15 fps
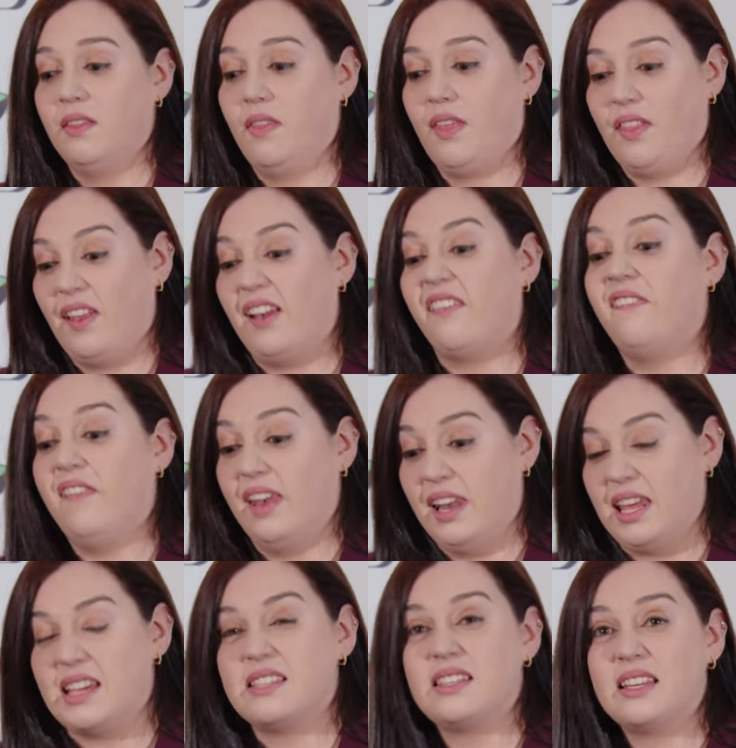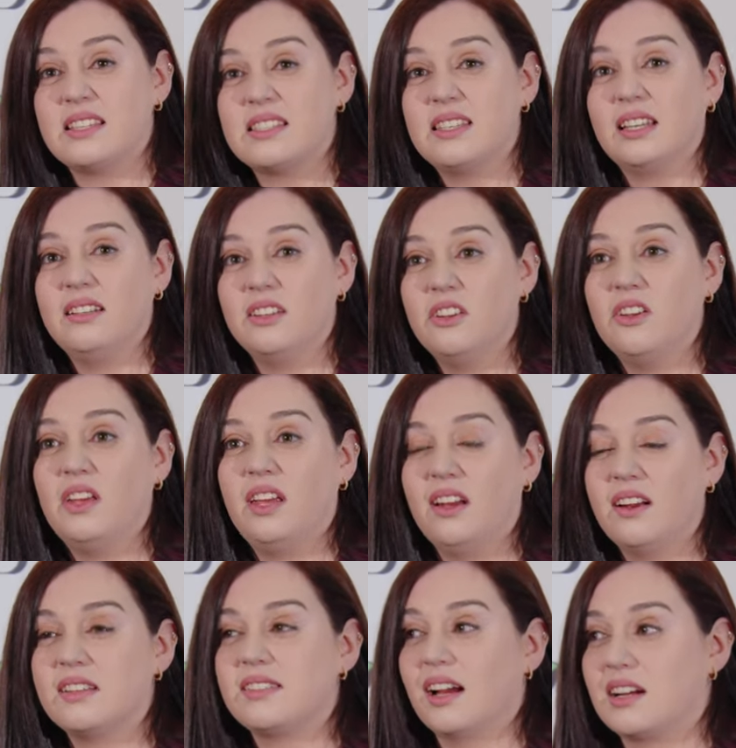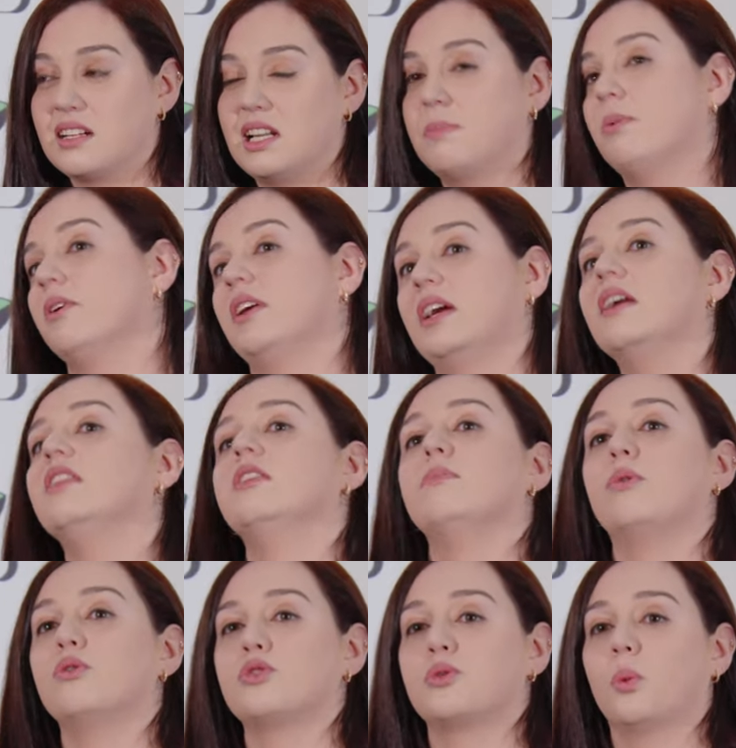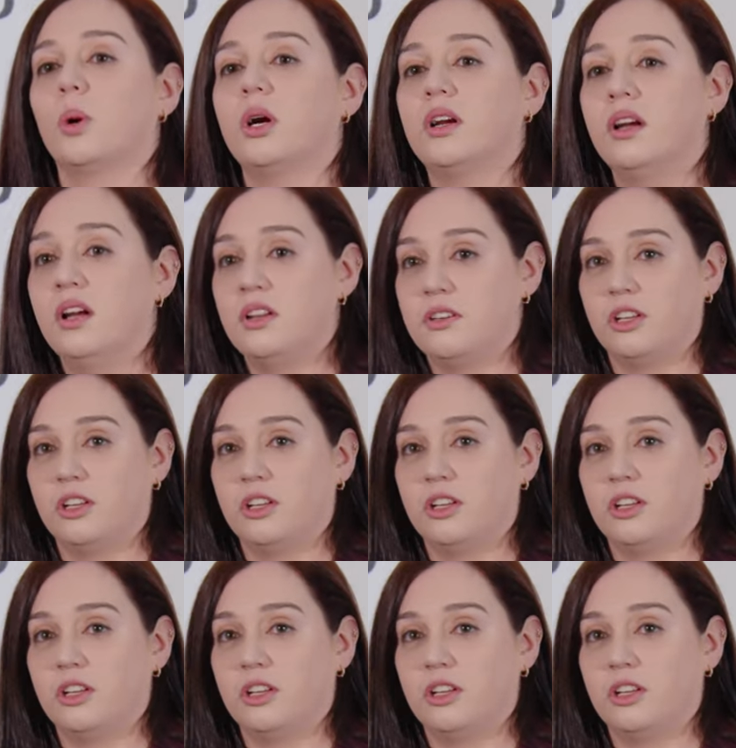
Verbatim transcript: the, the, the, laziest thing to do here is actually putting in the most work